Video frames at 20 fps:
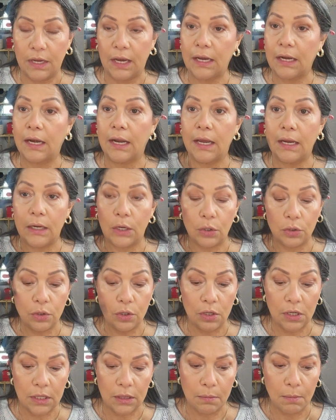tight line
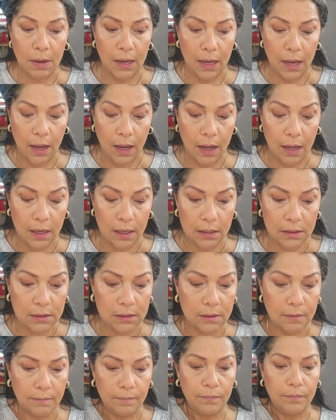underneath my
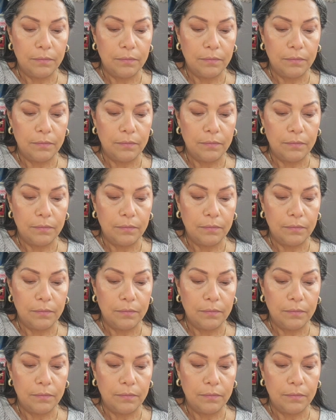eyes